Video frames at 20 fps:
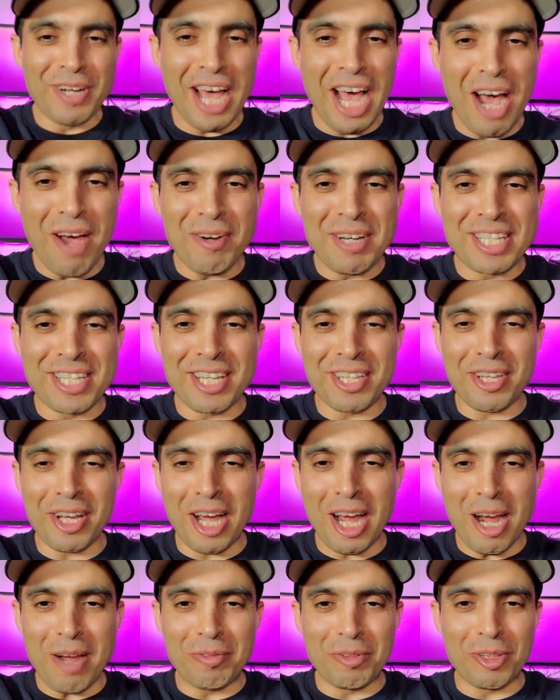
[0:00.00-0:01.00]
now is the
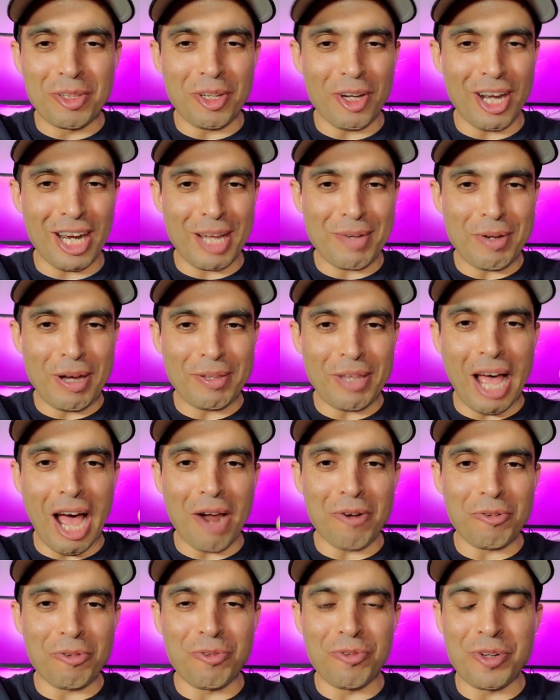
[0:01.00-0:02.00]
time to talk about
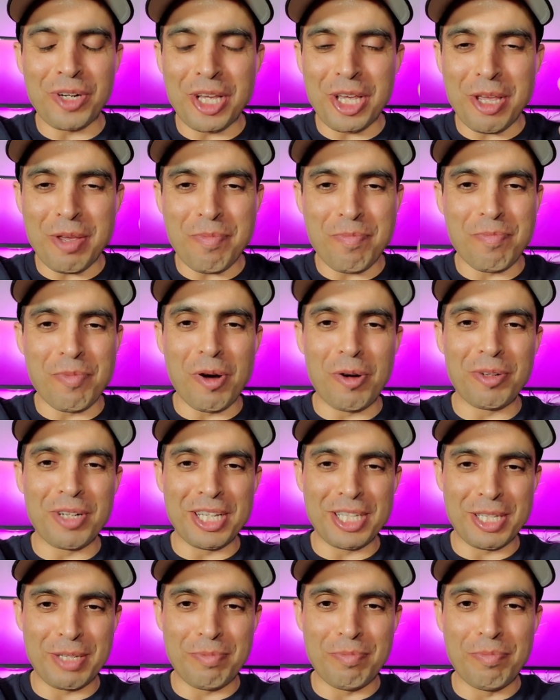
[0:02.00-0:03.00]
our free
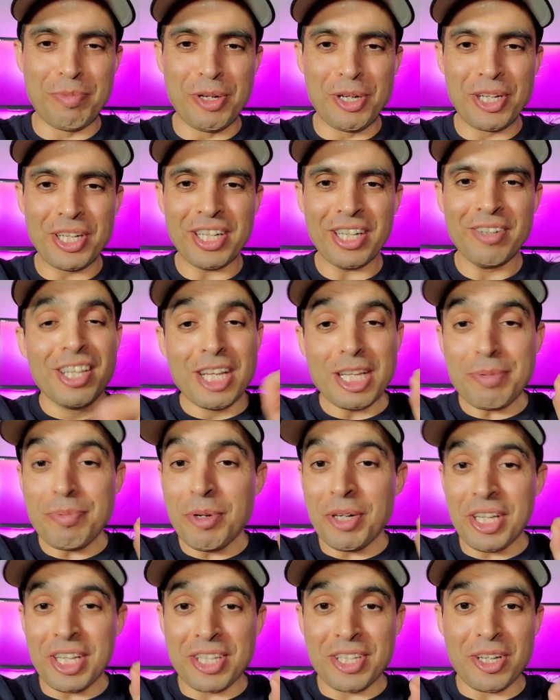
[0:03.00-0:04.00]
bonus book. This
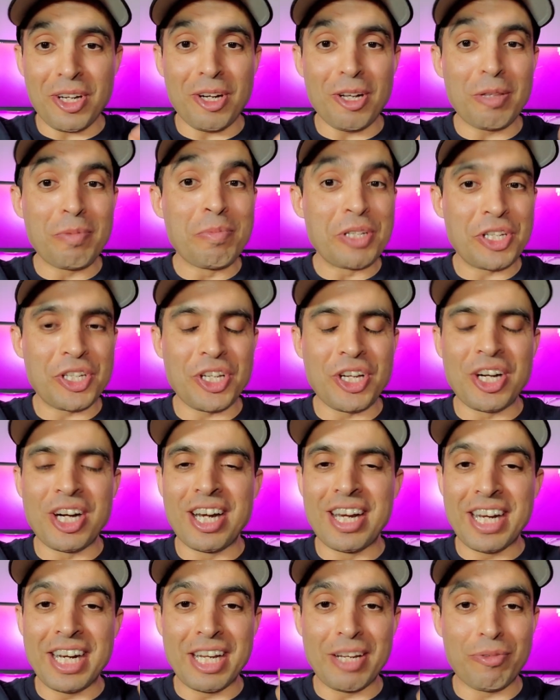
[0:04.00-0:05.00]
book is called
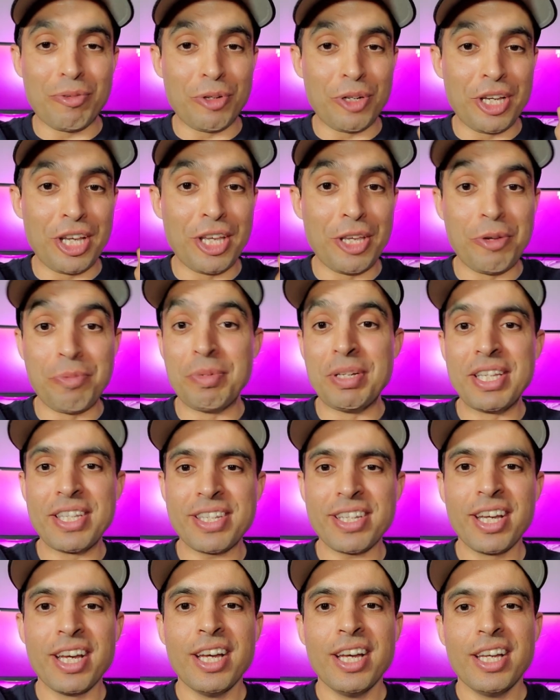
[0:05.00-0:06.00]
Machine Learning for
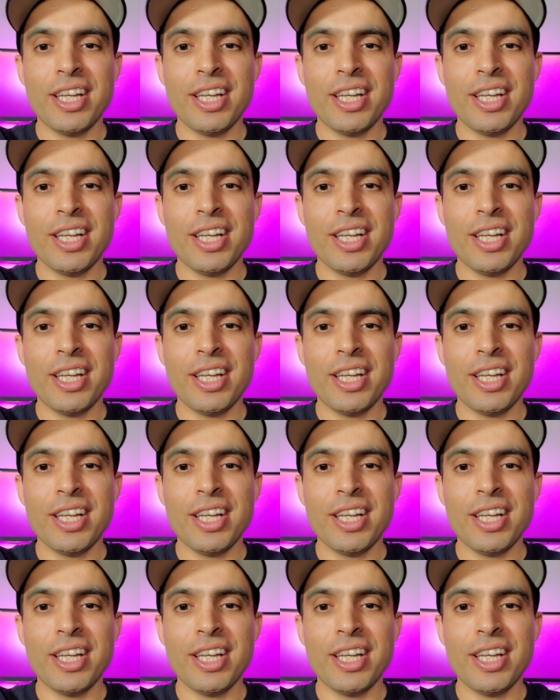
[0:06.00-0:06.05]
Humans.